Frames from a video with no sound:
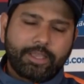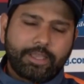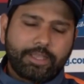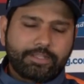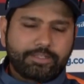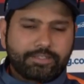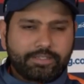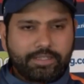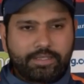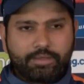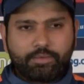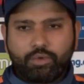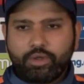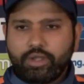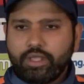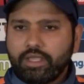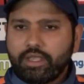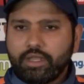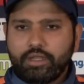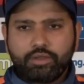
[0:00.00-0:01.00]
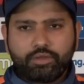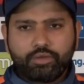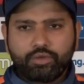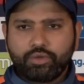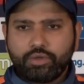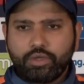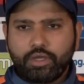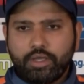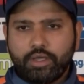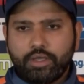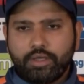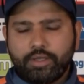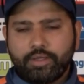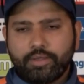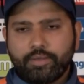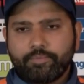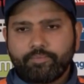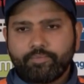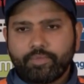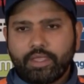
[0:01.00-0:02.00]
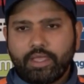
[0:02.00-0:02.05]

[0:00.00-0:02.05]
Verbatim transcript: and see what he can do. Uh,